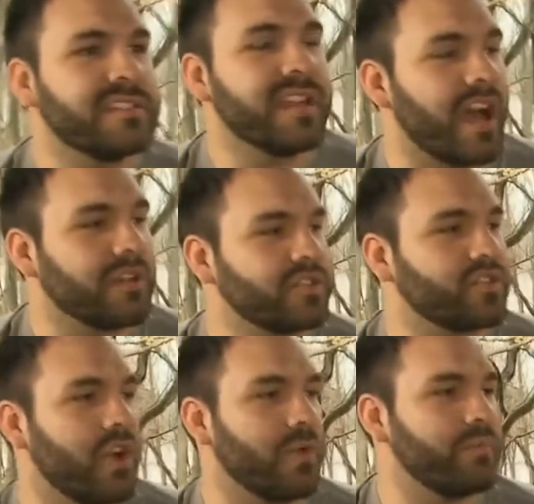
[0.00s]
Donald
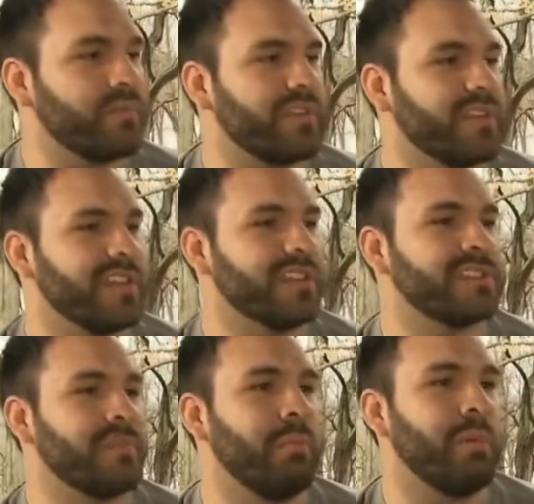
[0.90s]
Trump is
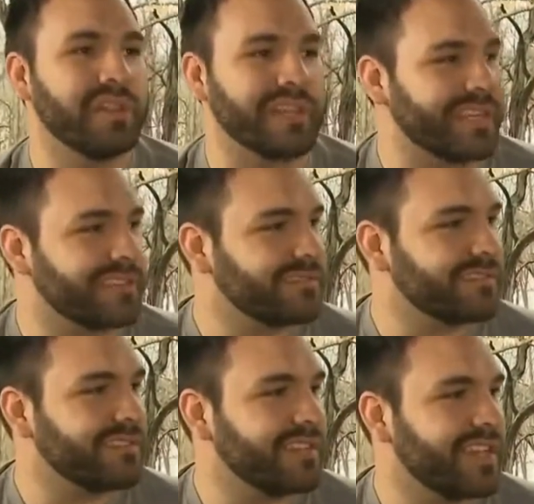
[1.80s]
a bully,
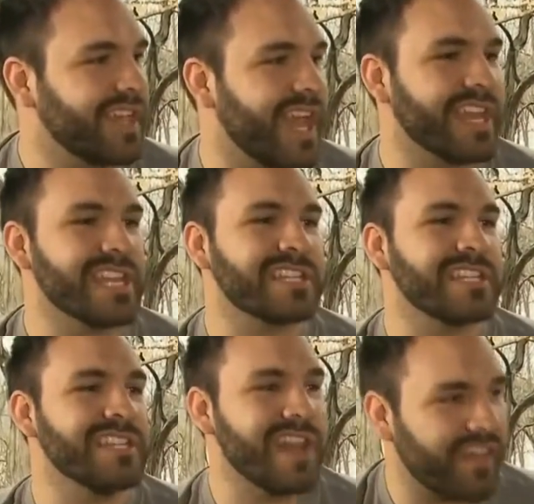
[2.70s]
and he is
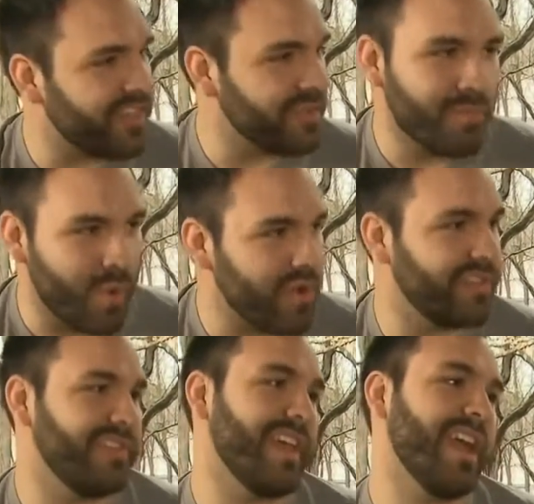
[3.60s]
nothing more
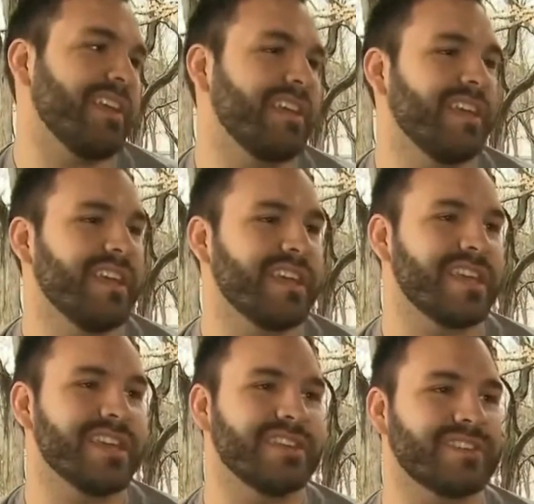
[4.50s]
than that.
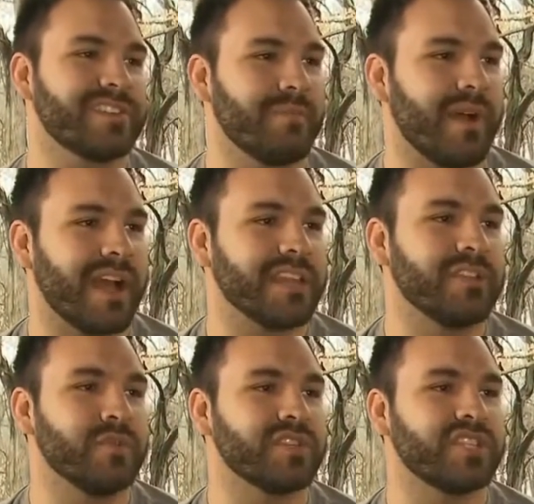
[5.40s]
He is somebody
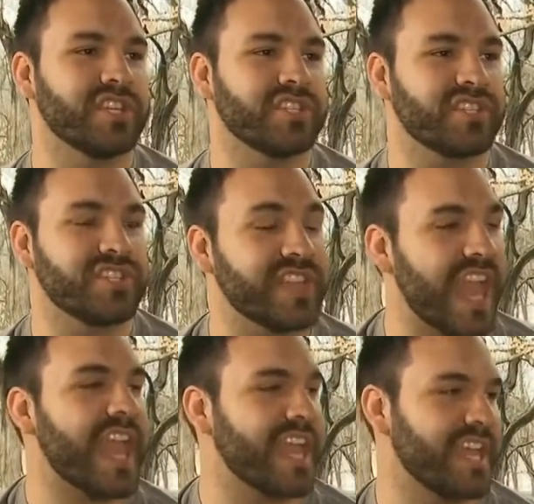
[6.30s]
who is just
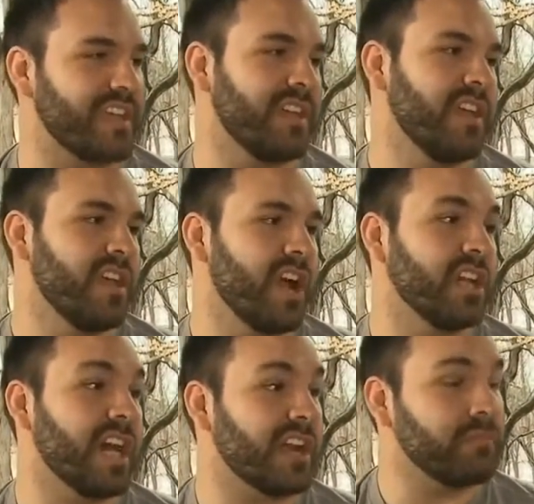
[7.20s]
saying a
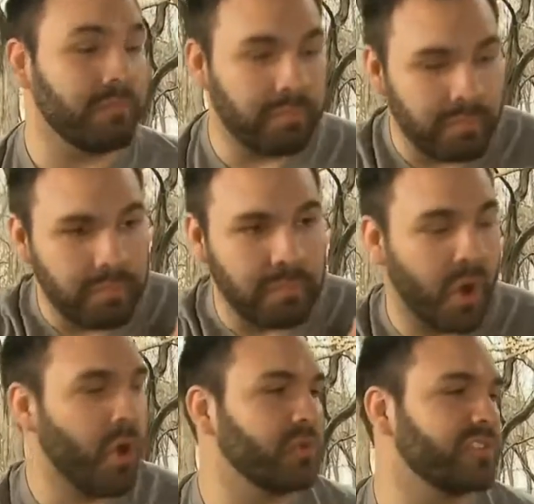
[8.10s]
lot of
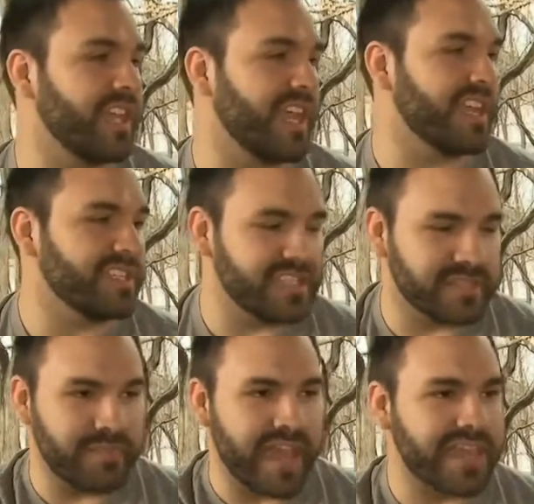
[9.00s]
bold things. He's
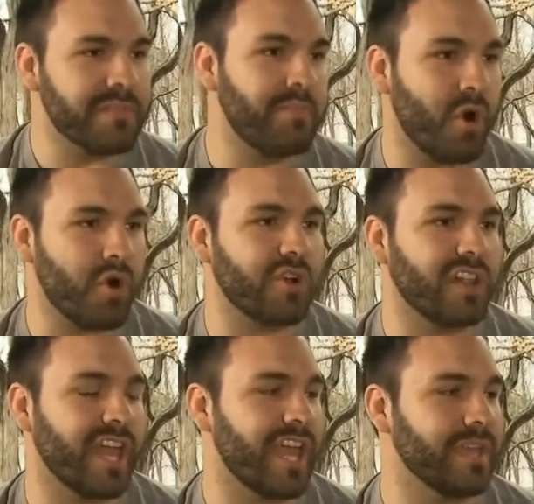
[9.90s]
making bold
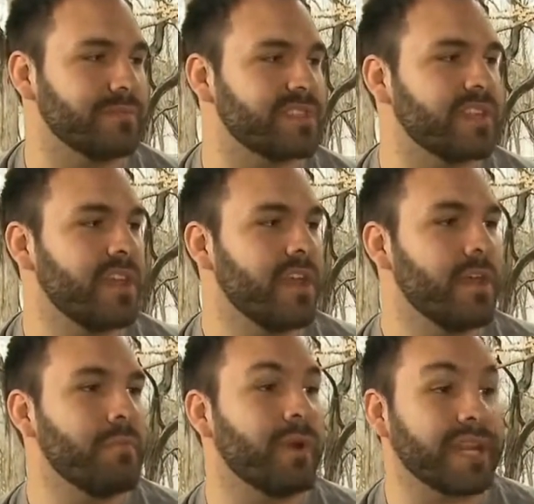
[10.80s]
claims,
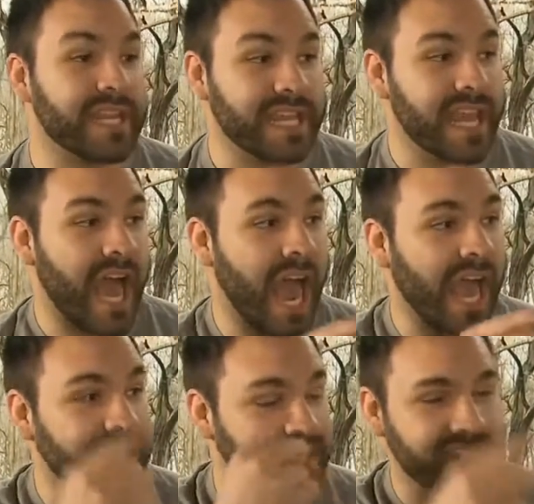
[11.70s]
but I
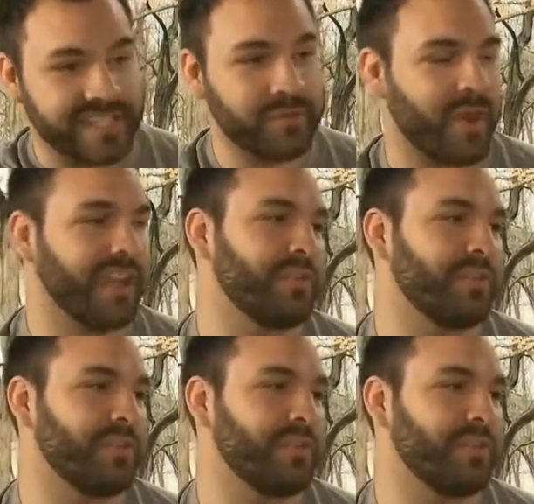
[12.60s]
can see right